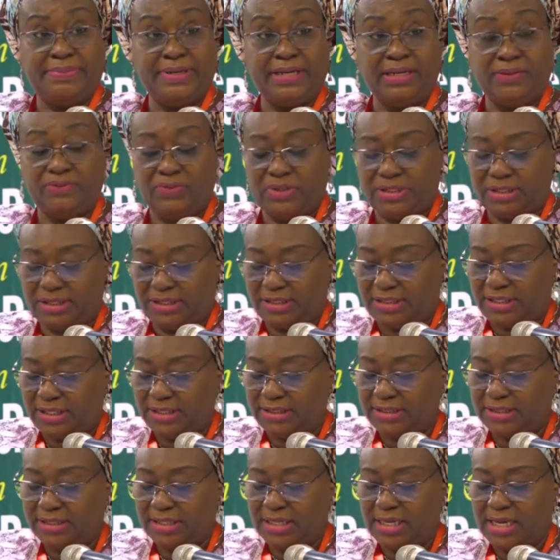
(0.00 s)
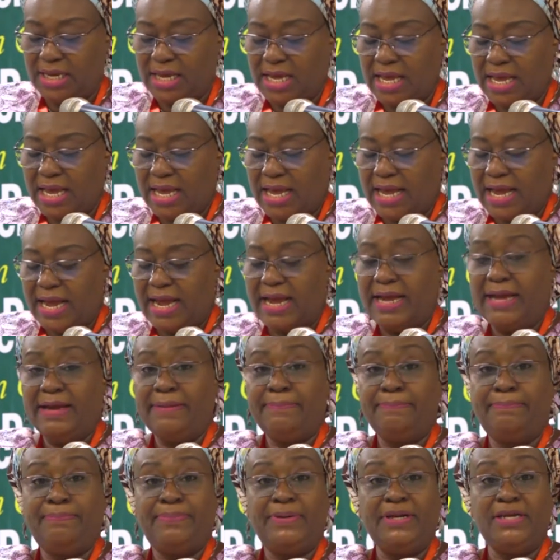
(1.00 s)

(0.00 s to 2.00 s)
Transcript: Benue State, I am